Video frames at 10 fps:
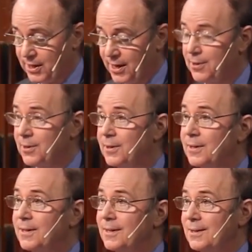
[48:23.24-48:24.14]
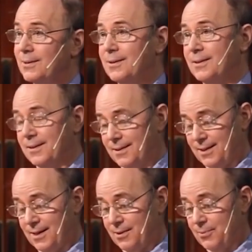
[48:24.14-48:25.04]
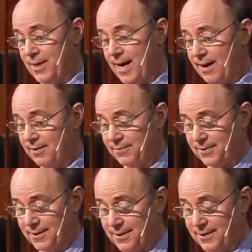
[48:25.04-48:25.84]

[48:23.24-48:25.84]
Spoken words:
the other, we have